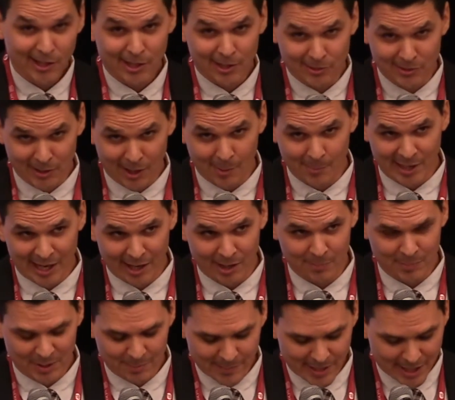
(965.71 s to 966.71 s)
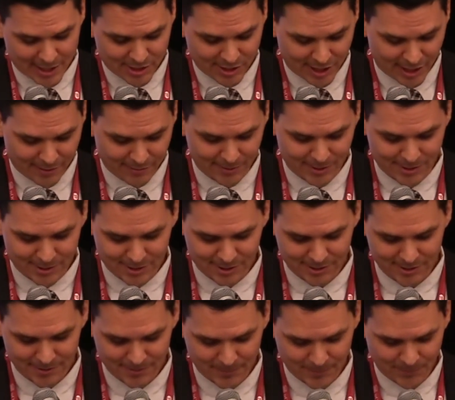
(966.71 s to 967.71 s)
It taught me how to beat match
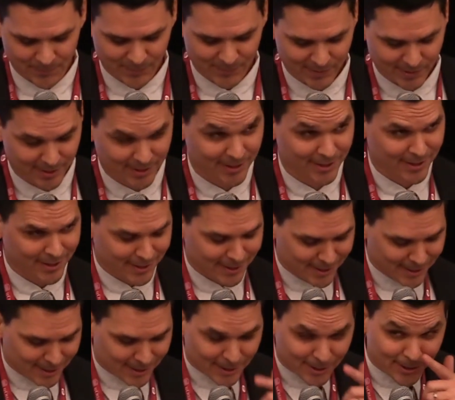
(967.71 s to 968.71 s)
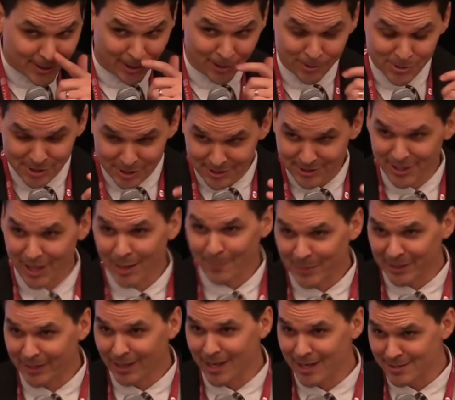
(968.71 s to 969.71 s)
coverage. Coach, it taught
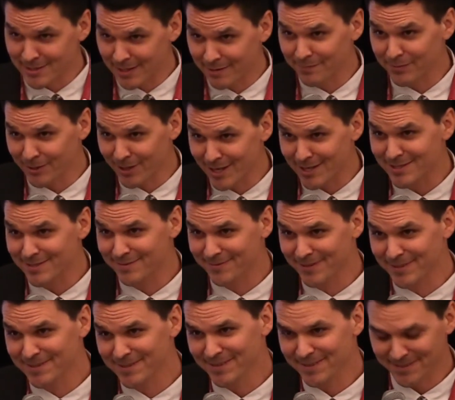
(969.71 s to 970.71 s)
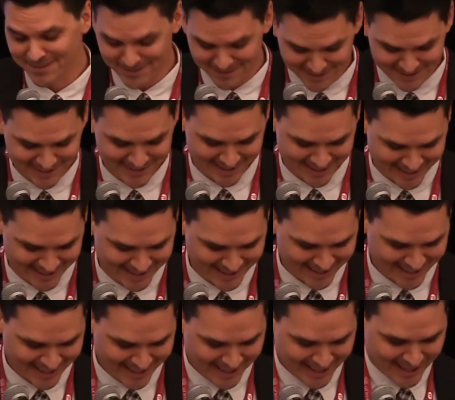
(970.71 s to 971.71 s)
me Kaizen philosophy too.
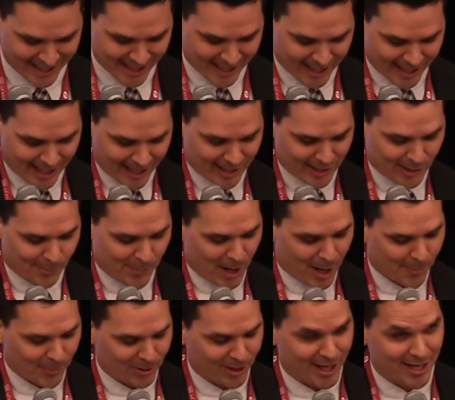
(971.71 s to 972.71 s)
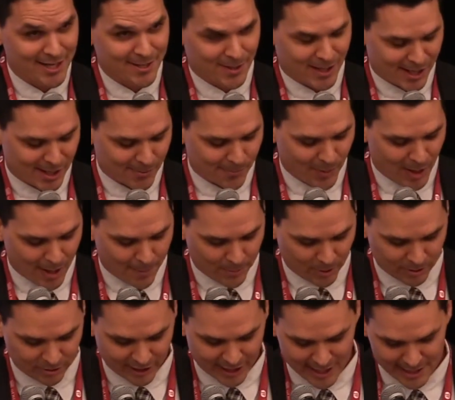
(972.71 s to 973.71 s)
And the
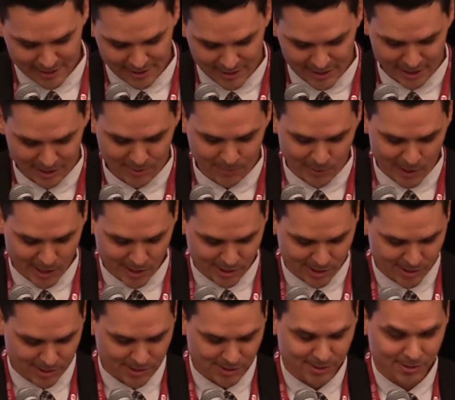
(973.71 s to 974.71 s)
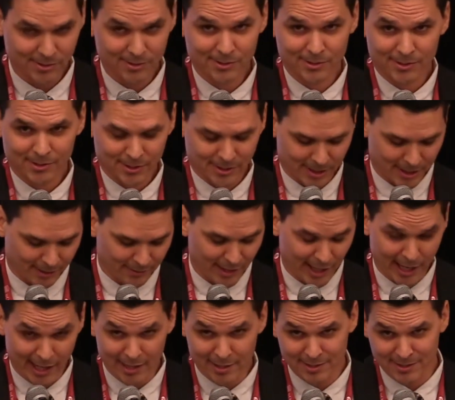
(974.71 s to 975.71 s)
popularized expressions like the
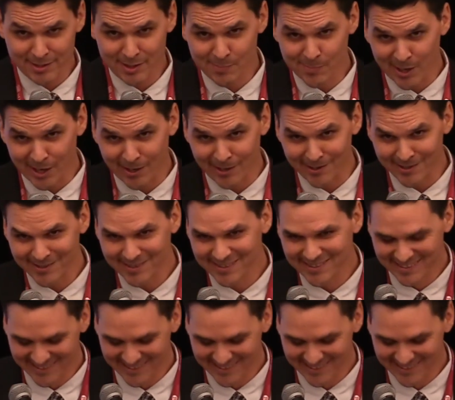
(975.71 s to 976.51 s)
hay is in the barn.